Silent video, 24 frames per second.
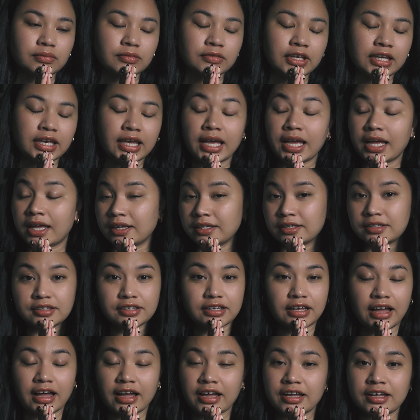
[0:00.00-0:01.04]
Yeah,
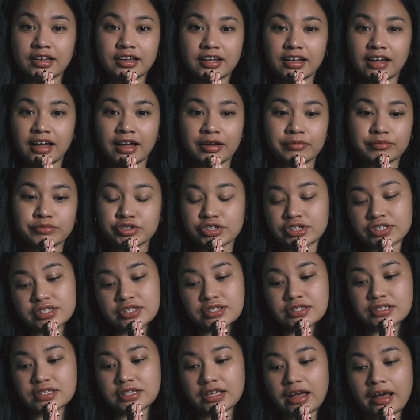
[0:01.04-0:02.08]
I'm
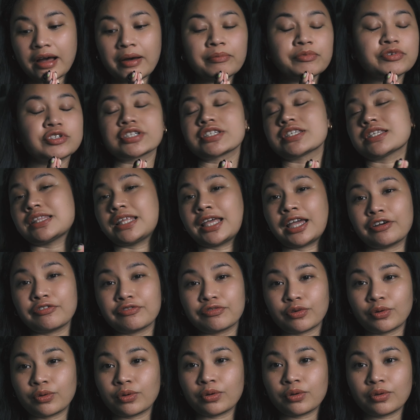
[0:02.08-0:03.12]
just
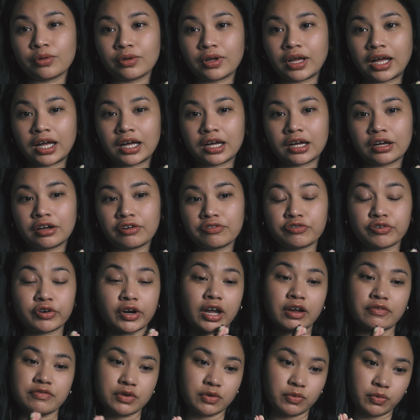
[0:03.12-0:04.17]
thankful for
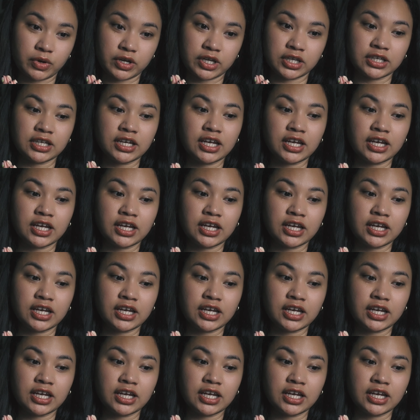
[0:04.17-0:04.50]
everyone.